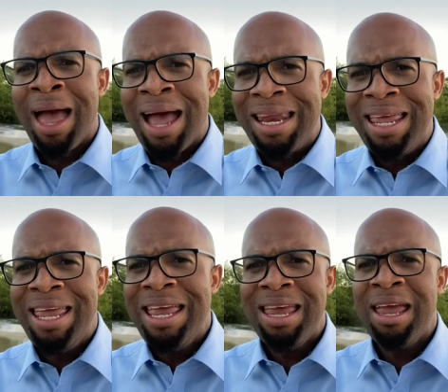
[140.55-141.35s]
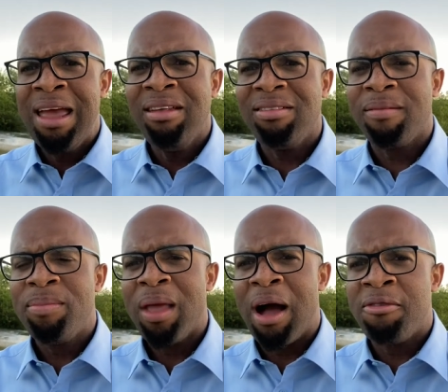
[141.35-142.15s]
And he is
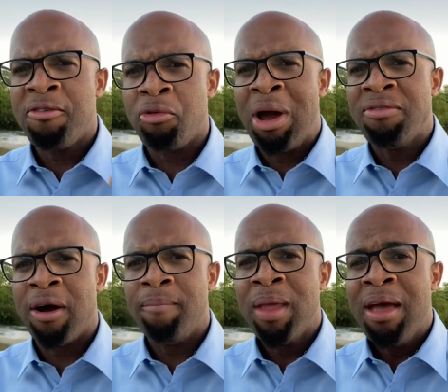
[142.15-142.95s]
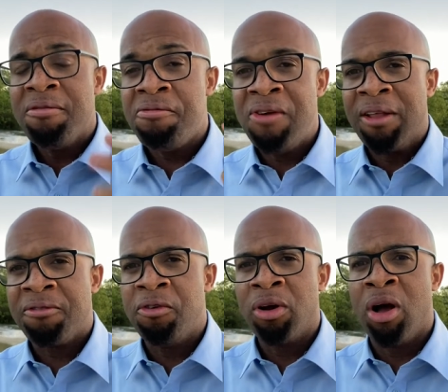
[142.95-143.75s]
a forever
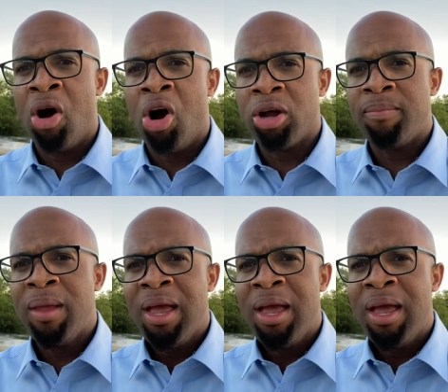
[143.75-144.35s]
faithful God.